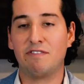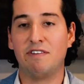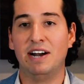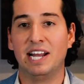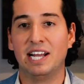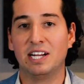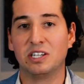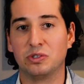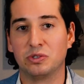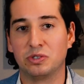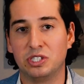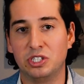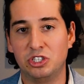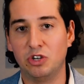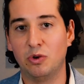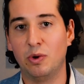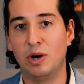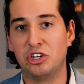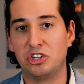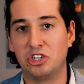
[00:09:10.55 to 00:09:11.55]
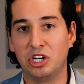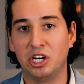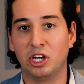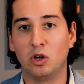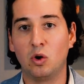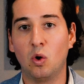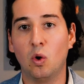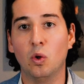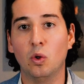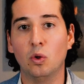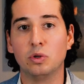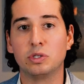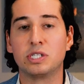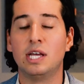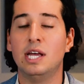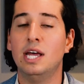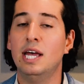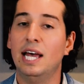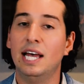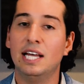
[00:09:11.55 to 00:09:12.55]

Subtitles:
financial situation and goals